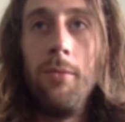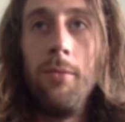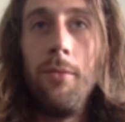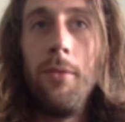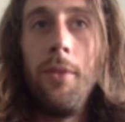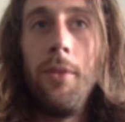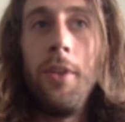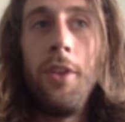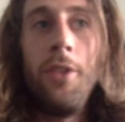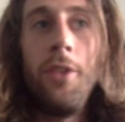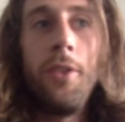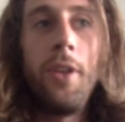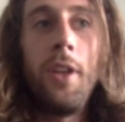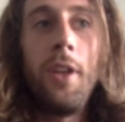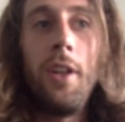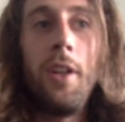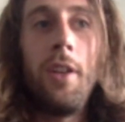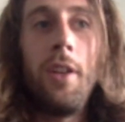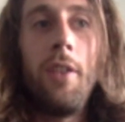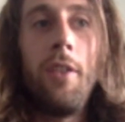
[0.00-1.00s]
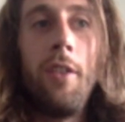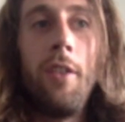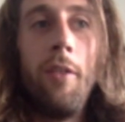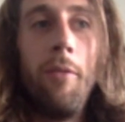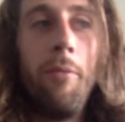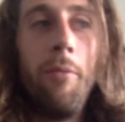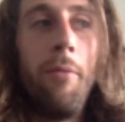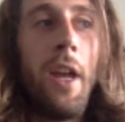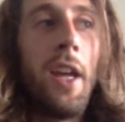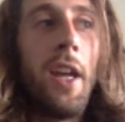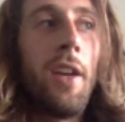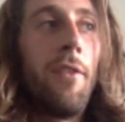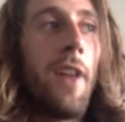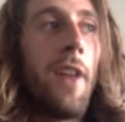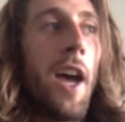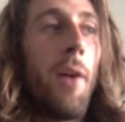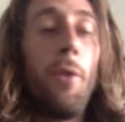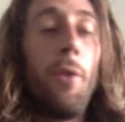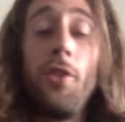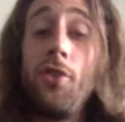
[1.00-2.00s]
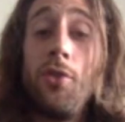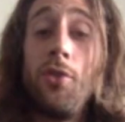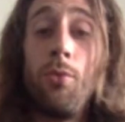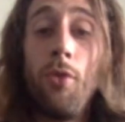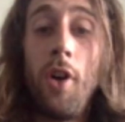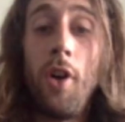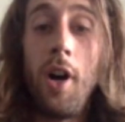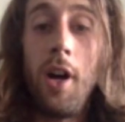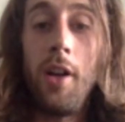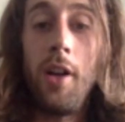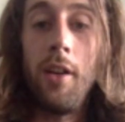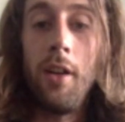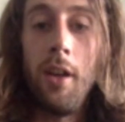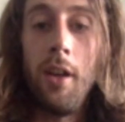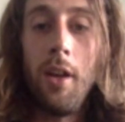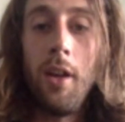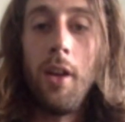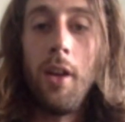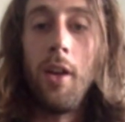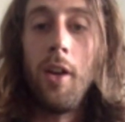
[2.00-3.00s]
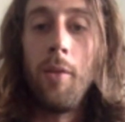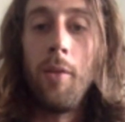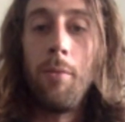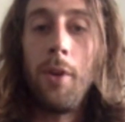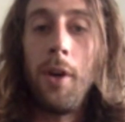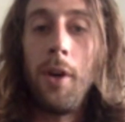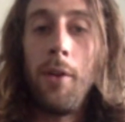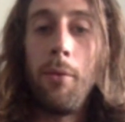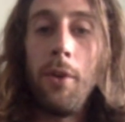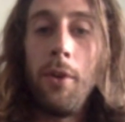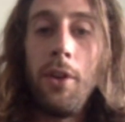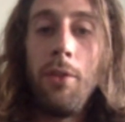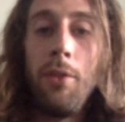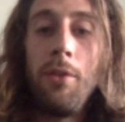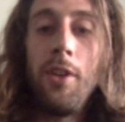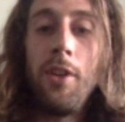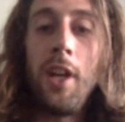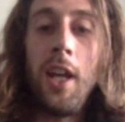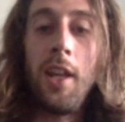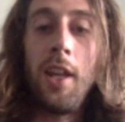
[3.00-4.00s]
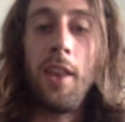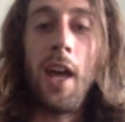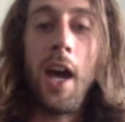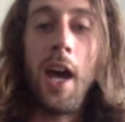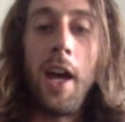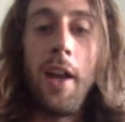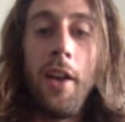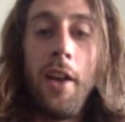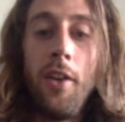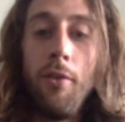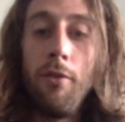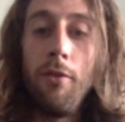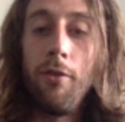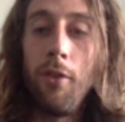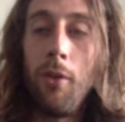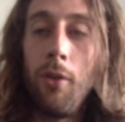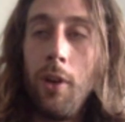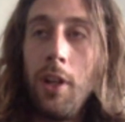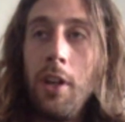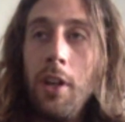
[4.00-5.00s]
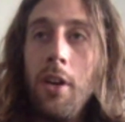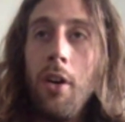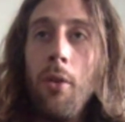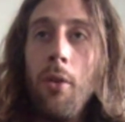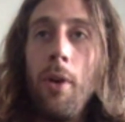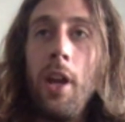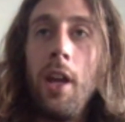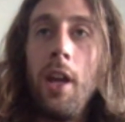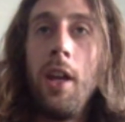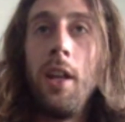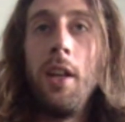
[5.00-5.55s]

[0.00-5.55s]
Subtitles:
you can make of that what you want, but when you take that and you fully go in,